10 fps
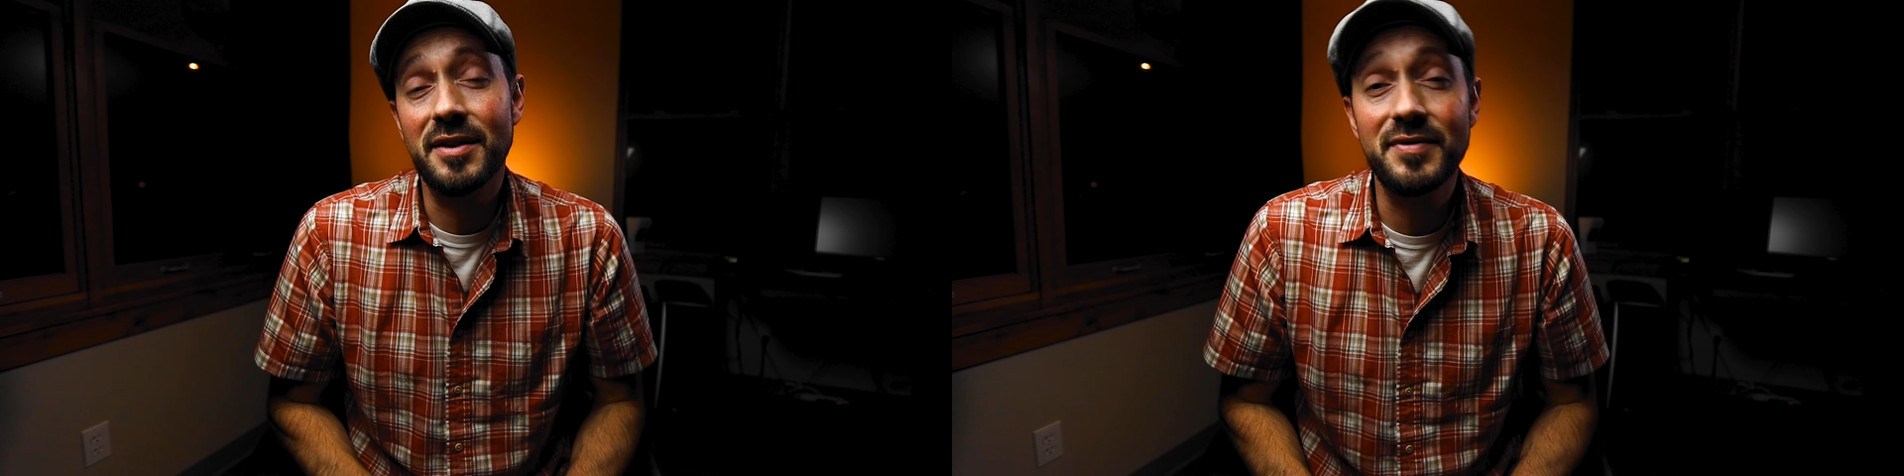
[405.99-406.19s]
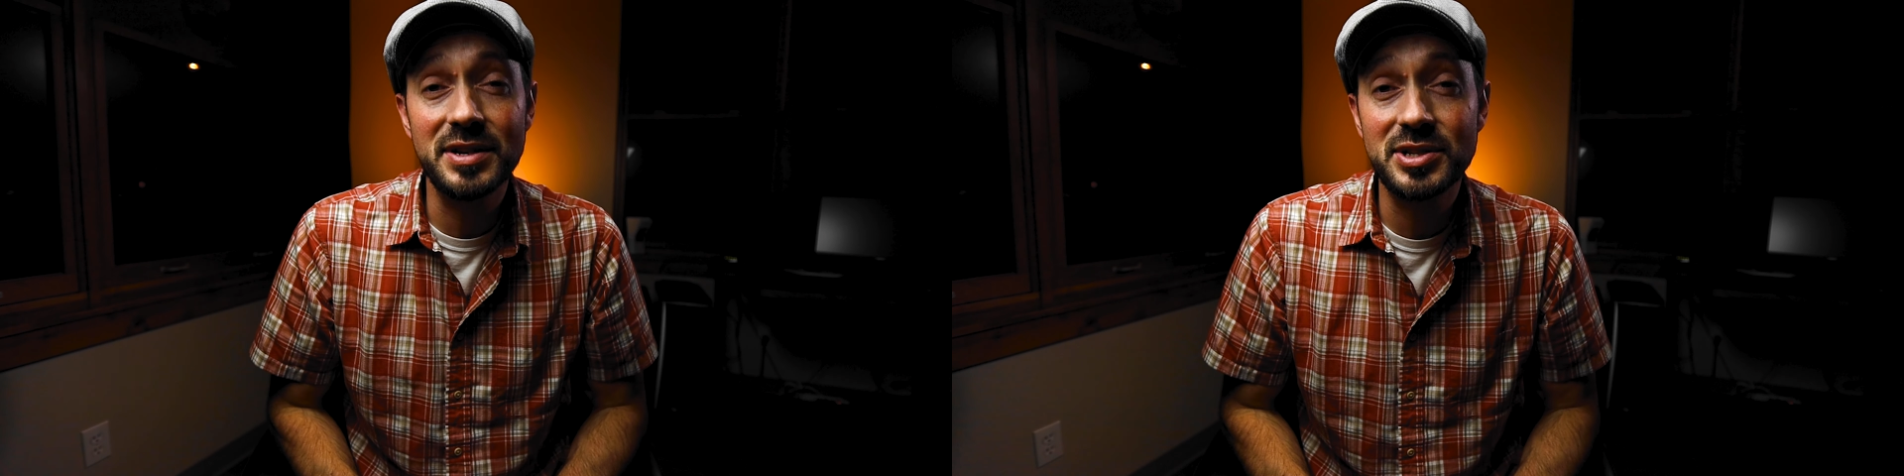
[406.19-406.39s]

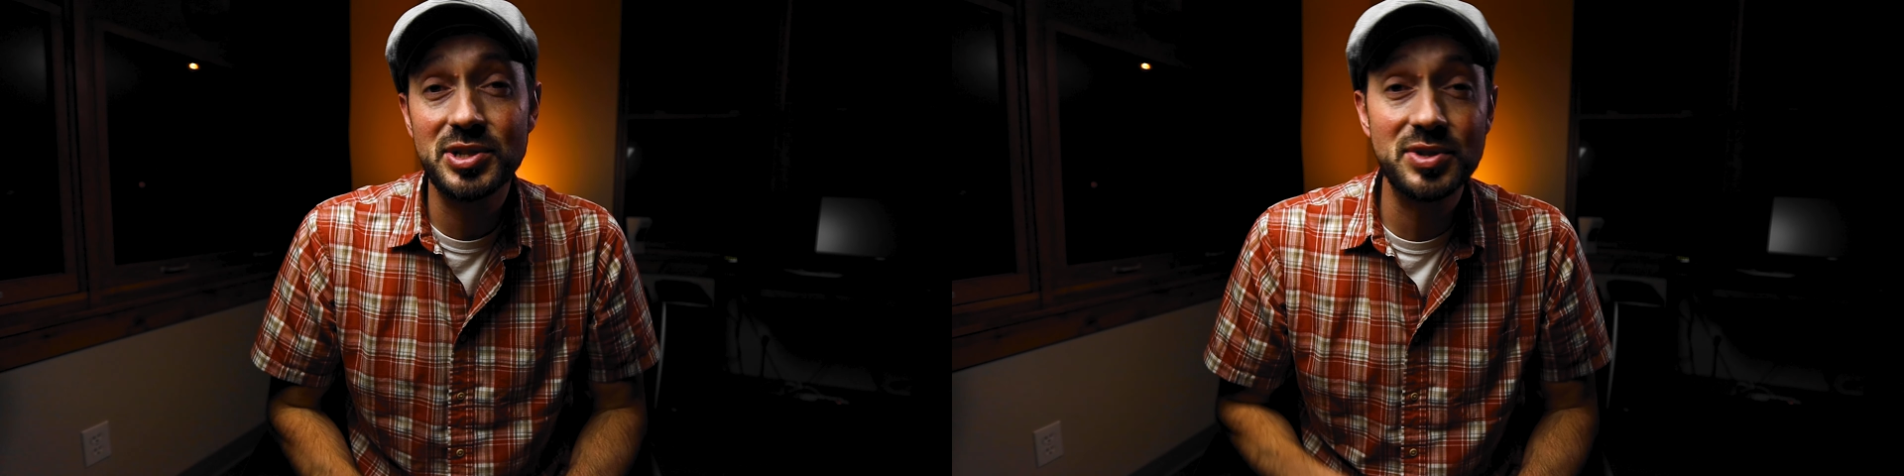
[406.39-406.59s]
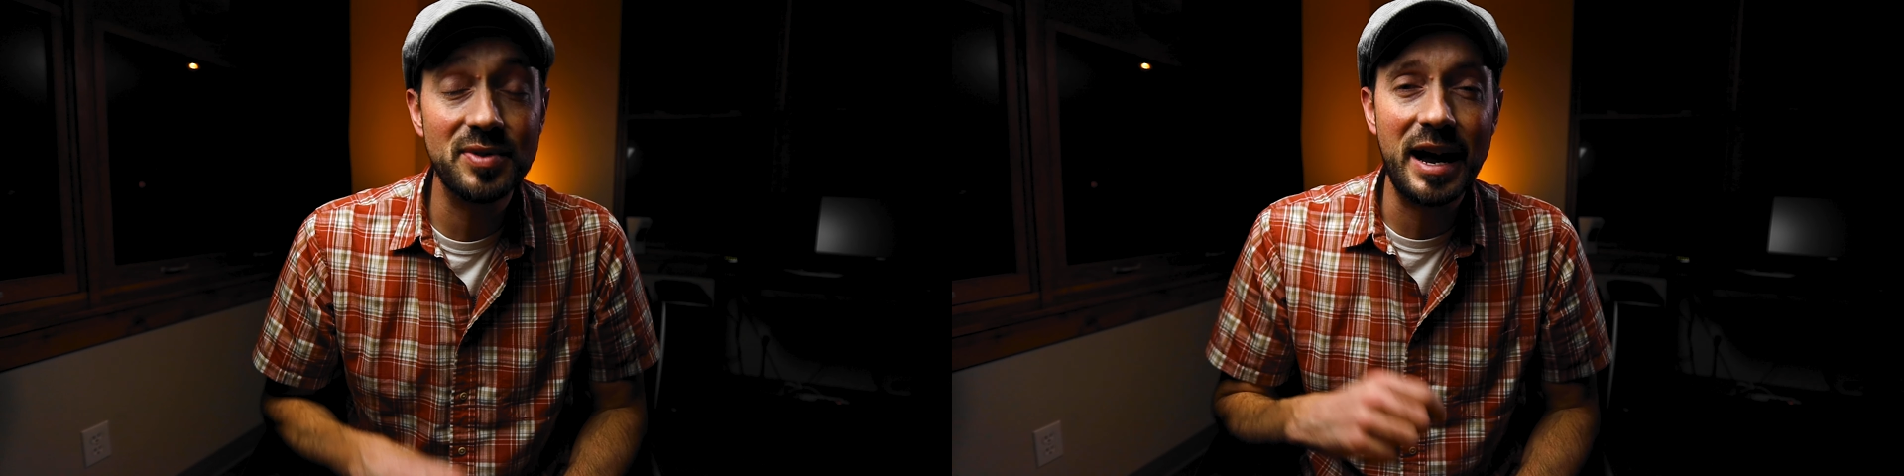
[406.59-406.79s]
of this
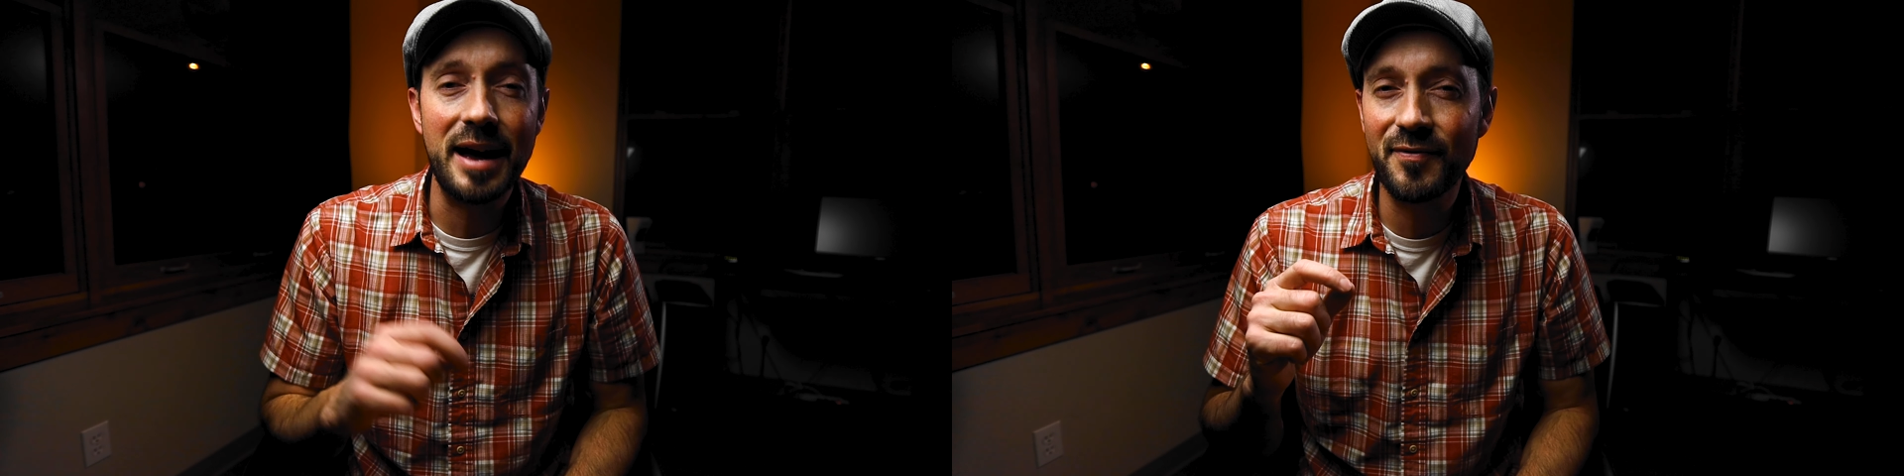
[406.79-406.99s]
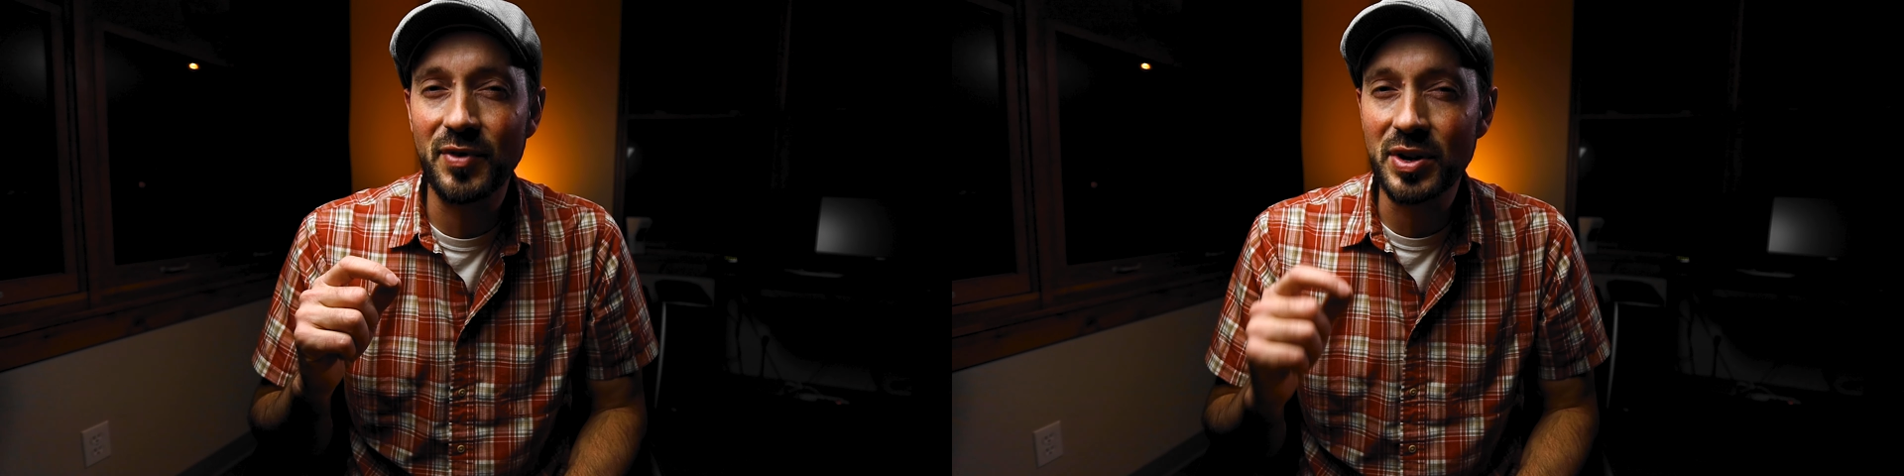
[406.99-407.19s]
strap for